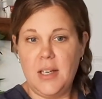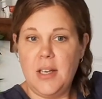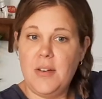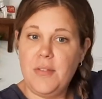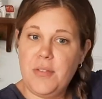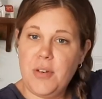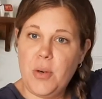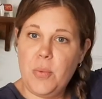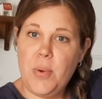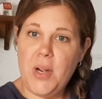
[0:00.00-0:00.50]

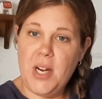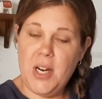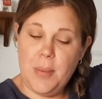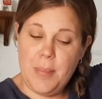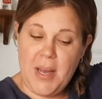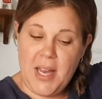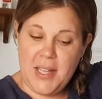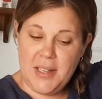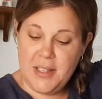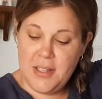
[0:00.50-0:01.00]
for where
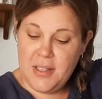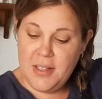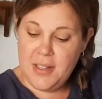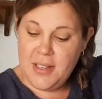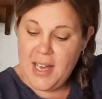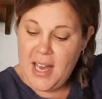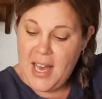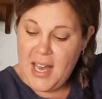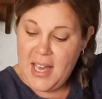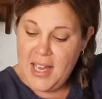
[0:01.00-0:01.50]
my little
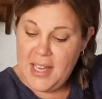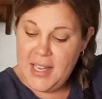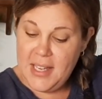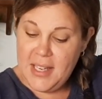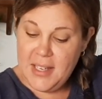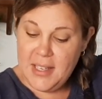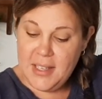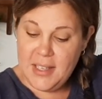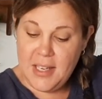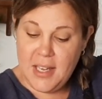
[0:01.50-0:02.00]
guy
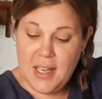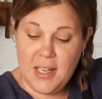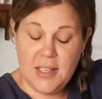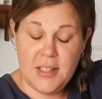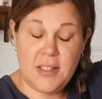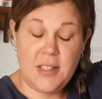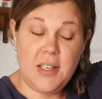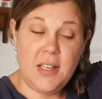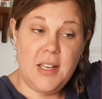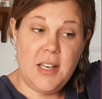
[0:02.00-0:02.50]

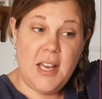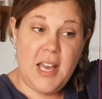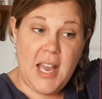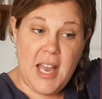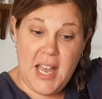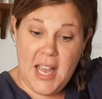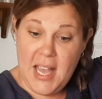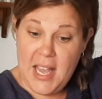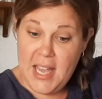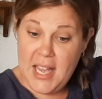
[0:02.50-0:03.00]
can
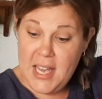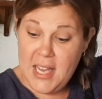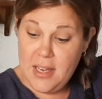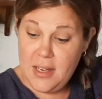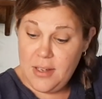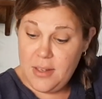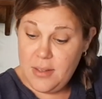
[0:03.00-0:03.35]
hang.